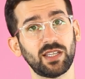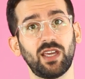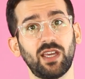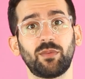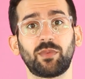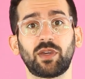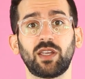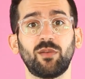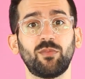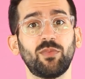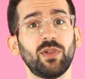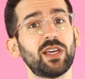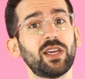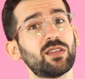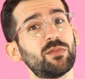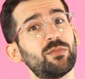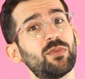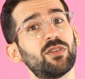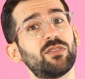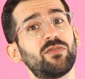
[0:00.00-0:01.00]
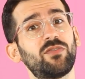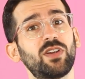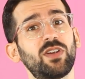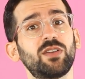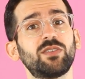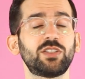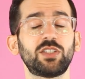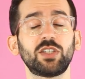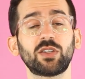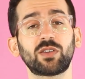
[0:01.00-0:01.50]
and I'm going to play them both for
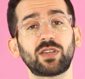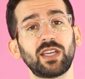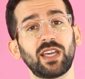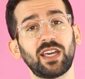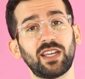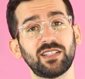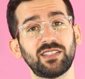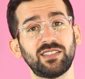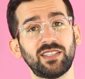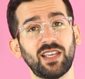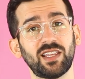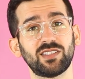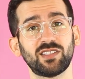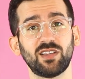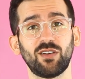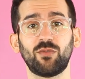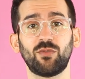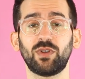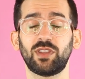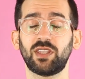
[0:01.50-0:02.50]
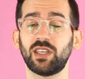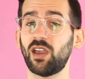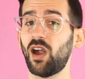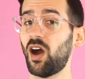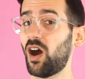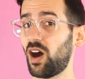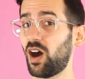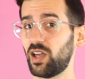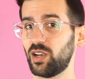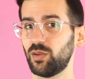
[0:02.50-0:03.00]
you so you can get a sense of what the
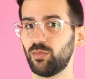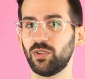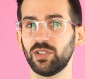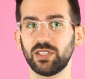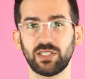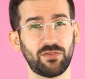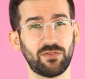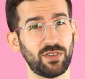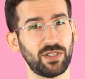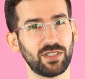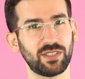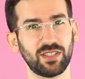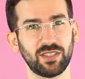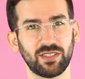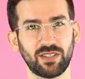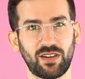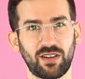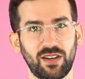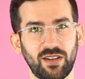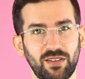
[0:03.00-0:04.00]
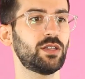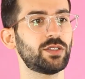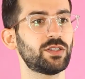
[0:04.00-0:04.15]
audible differences are.